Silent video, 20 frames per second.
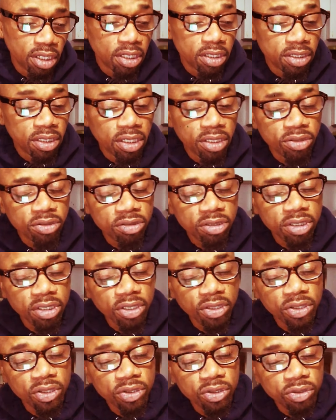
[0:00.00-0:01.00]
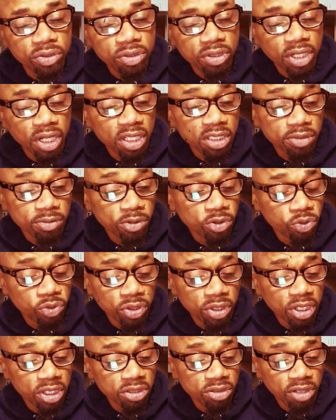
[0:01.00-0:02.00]
And then you see in the New Testament
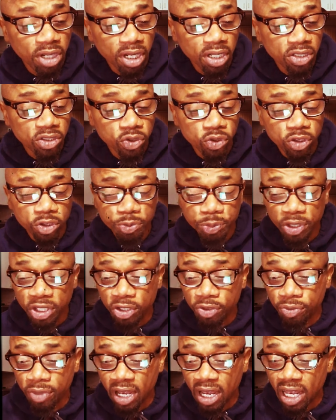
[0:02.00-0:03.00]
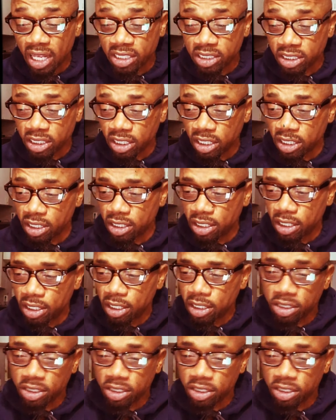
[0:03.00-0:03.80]
where they try to do spin magic and